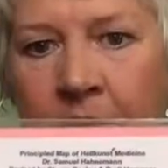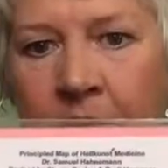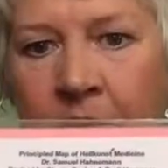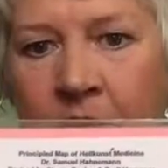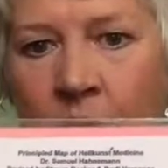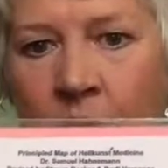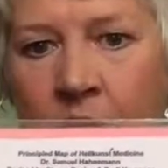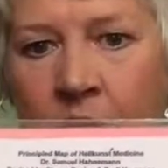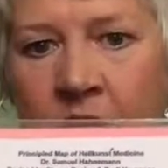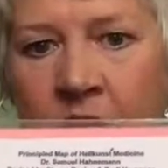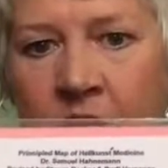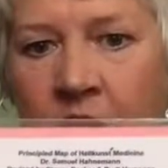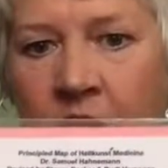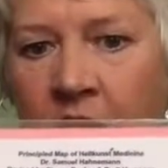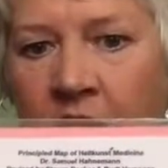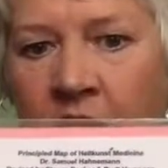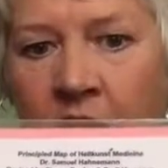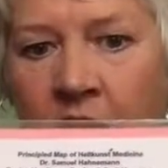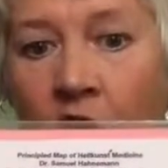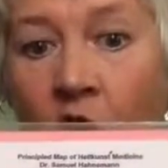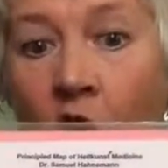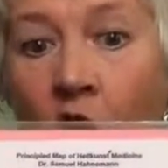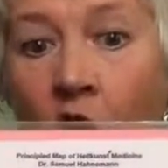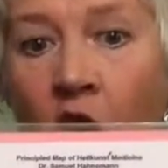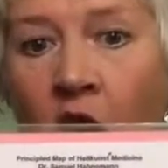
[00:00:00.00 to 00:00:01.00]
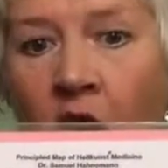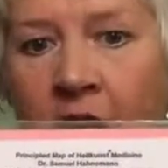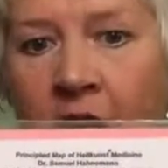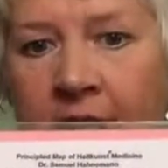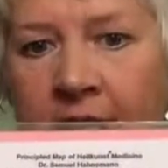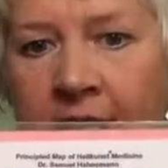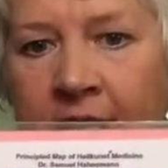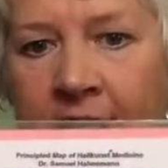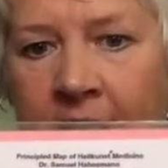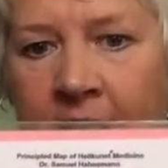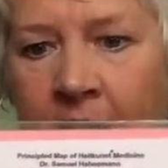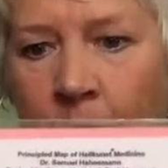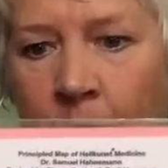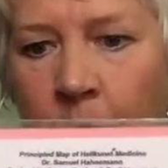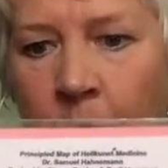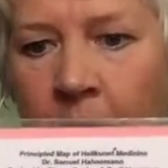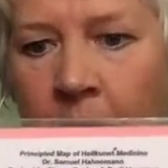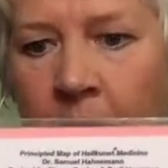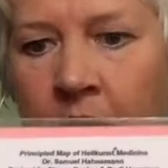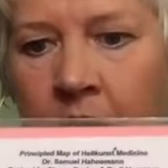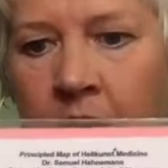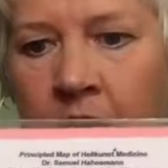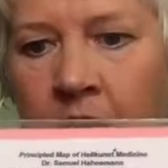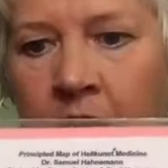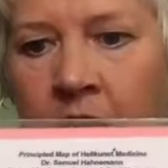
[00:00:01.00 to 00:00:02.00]
so it's not gone
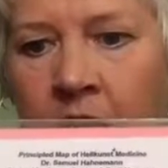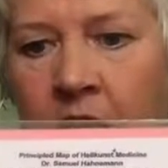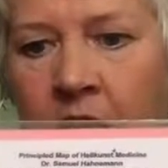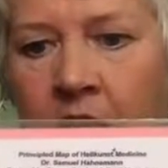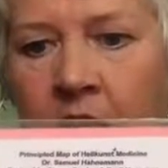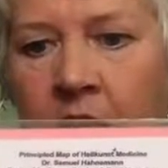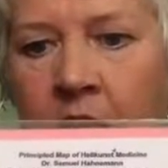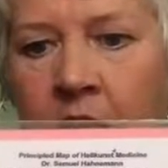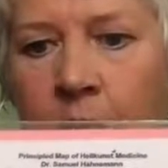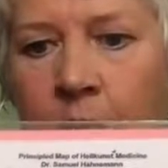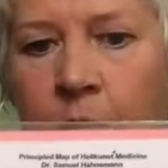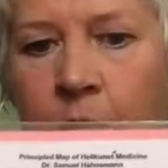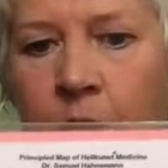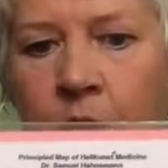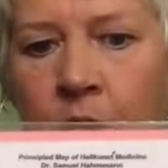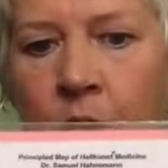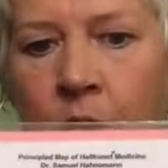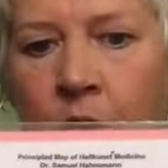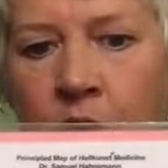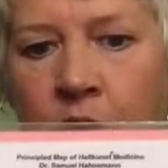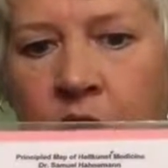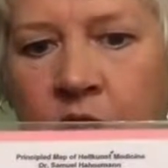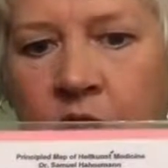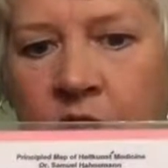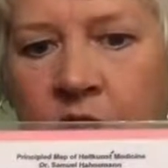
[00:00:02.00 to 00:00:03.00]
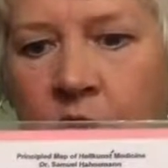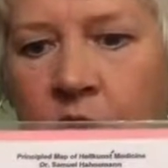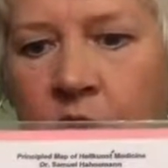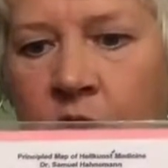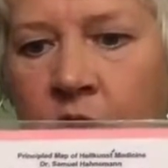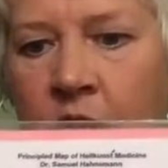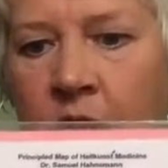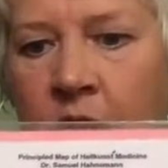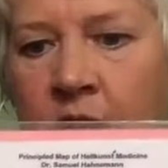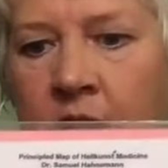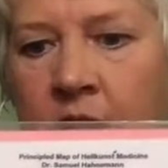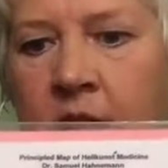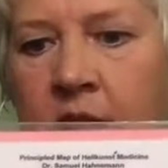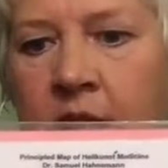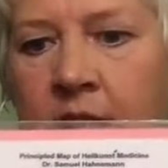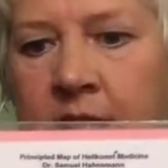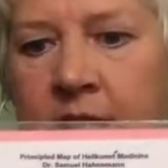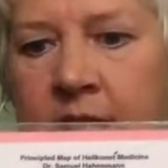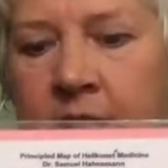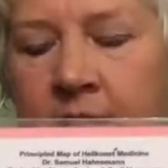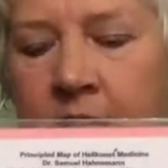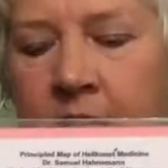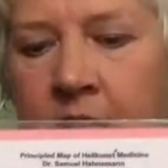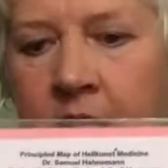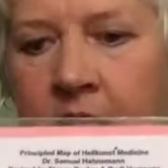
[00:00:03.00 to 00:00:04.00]
anywhere. You put cortisone on it,
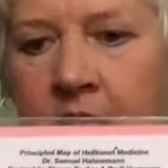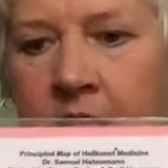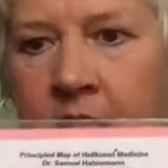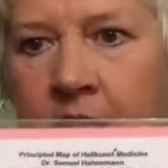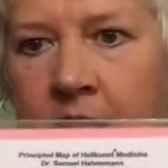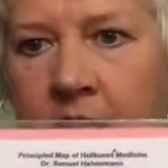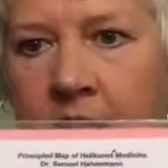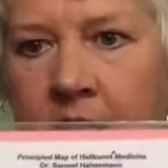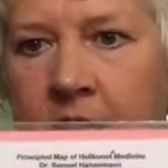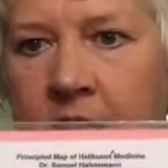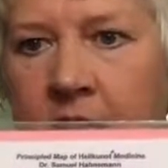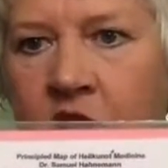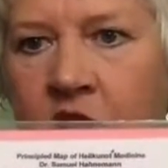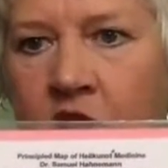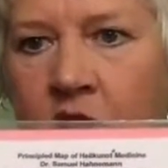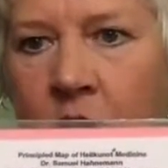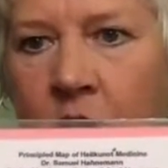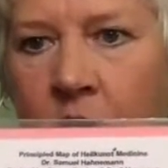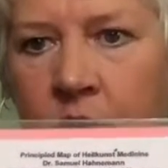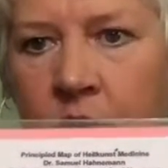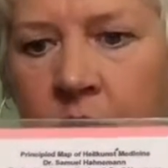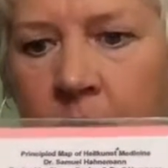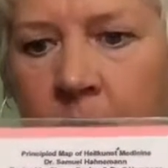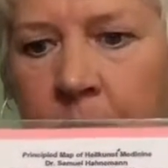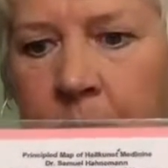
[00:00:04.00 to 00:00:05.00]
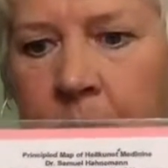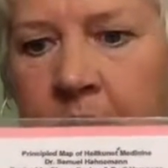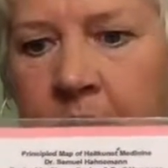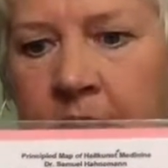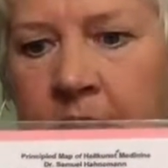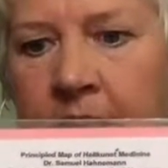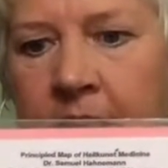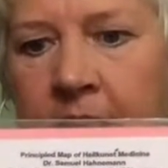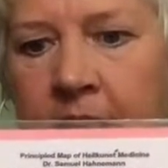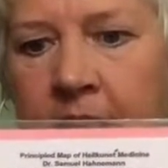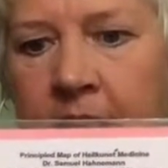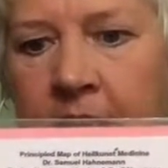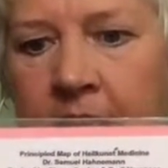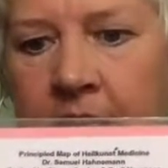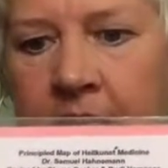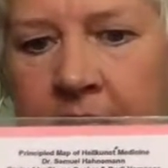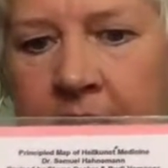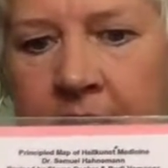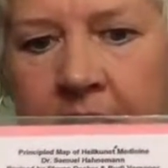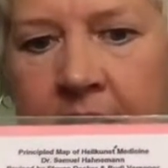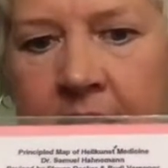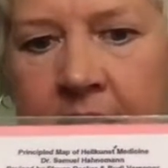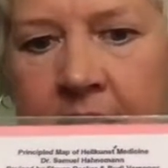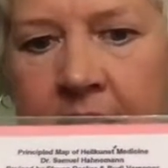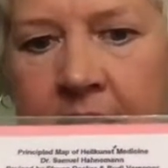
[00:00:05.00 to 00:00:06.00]
next thing it does, it shows up in the
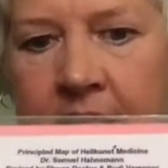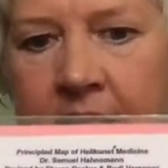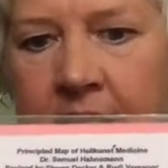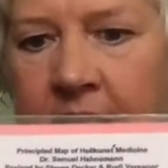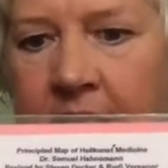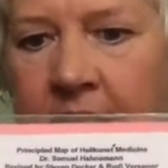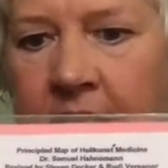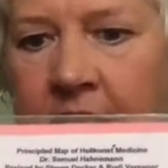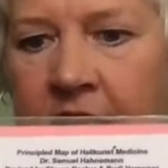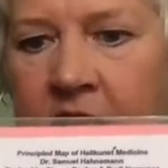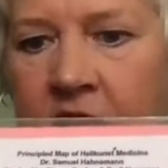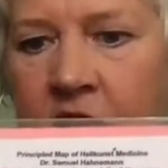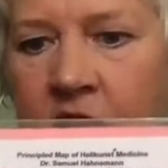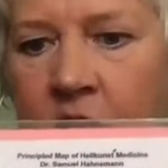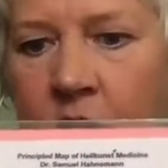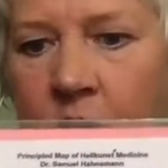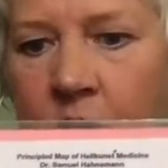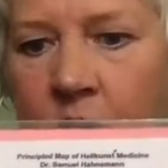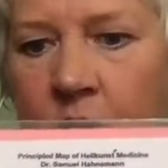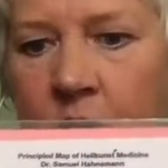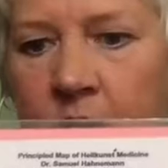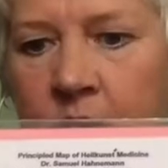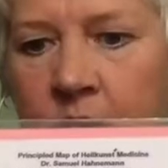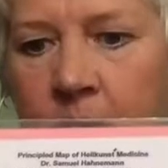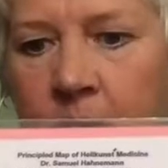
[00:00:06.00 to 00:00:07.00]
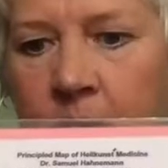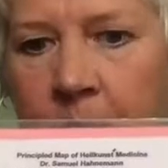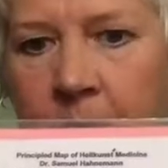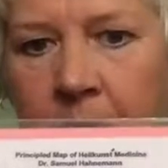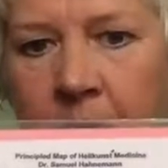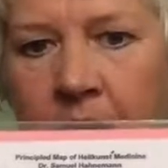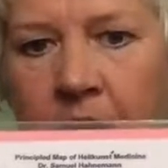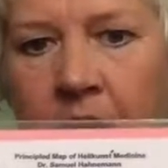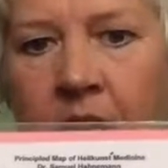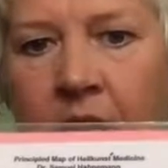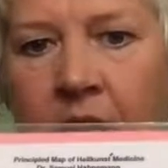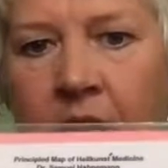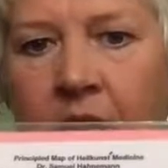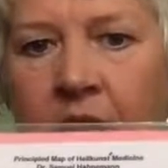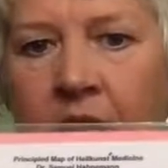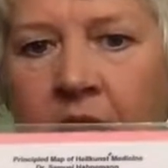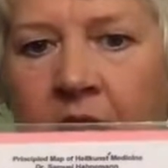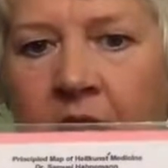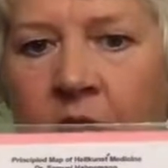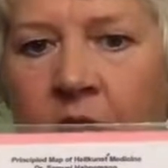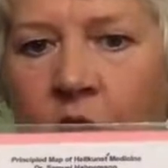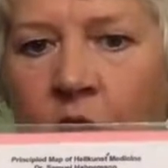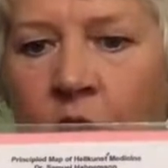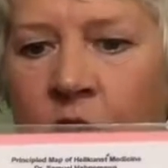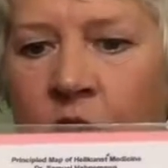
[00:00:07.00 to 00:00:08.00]
lungs. And then it shows up,
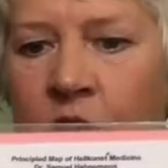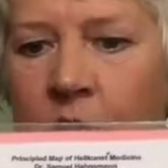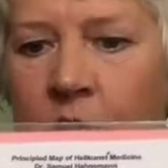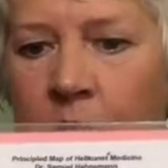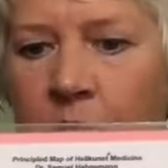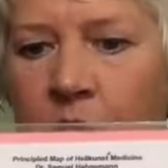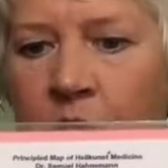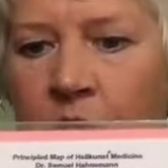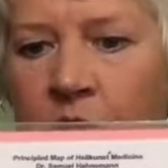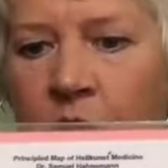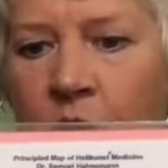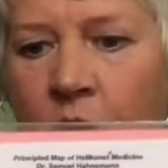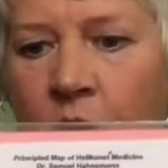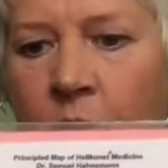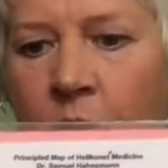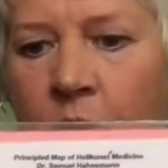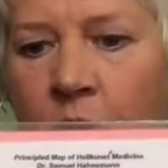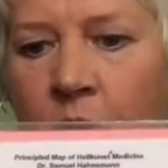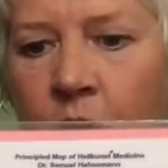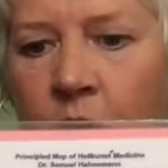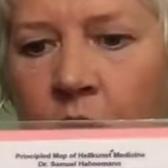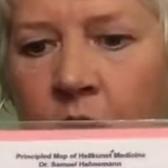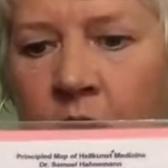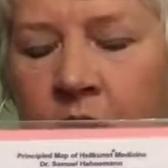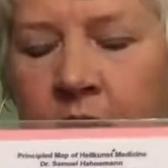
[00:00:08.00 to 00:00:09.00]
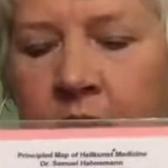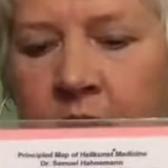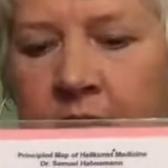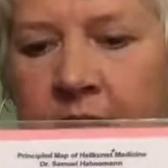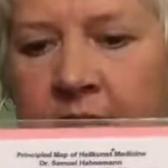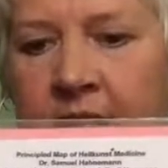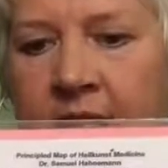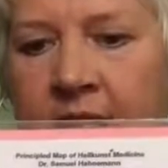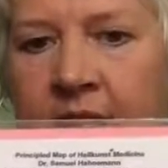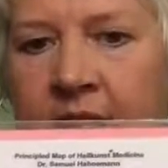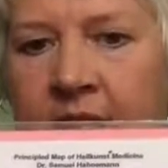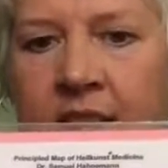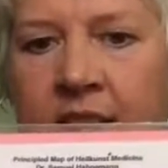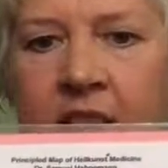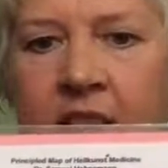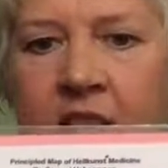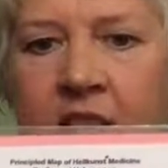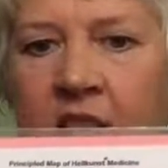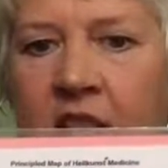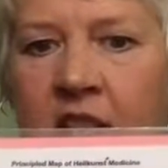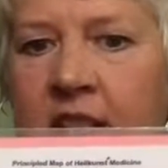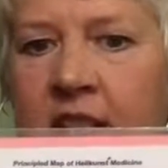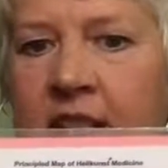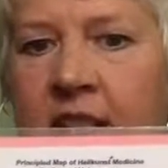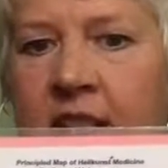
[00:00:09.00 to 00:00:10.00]
in the more noble organs. And
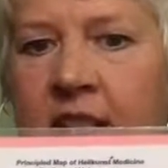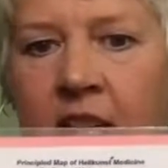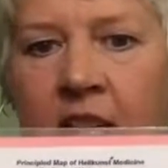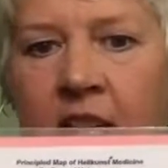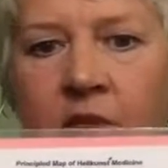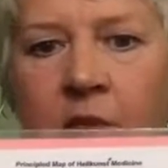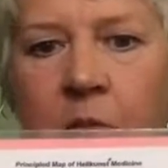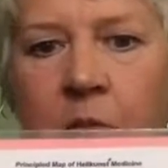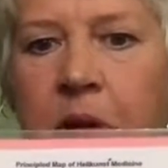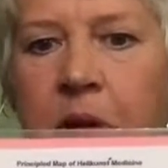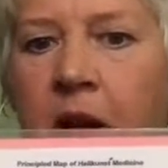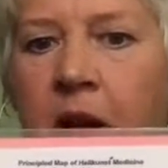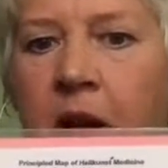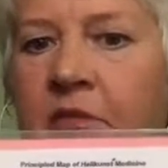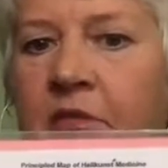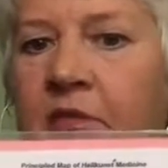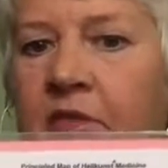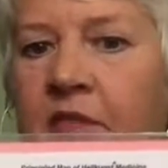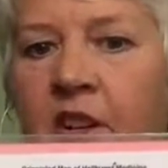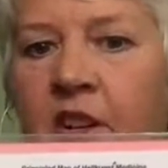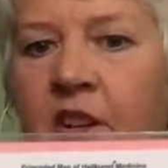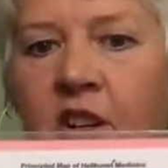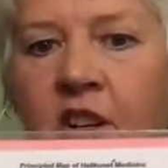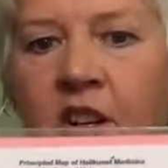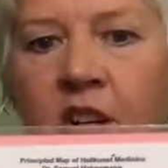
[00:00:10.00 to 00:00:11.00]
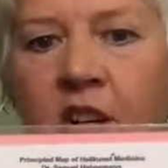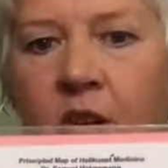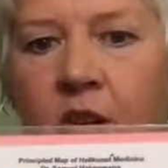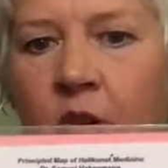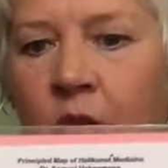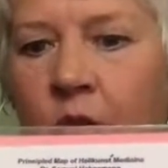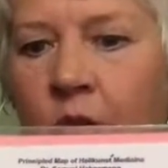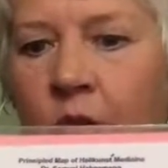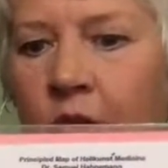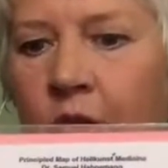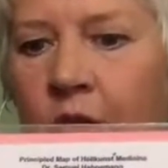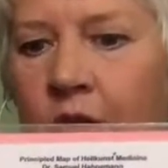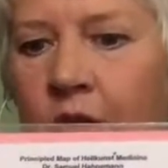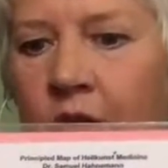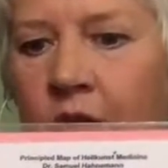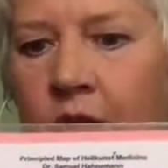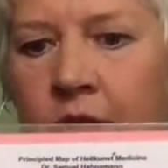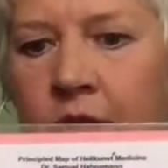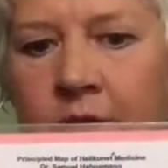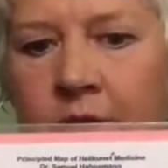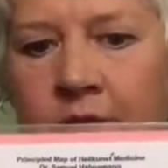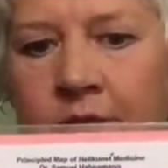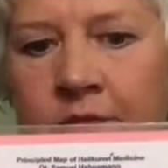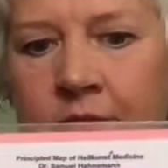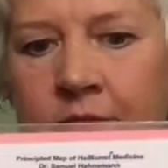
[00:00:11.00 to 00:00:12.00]
you just give a puffer or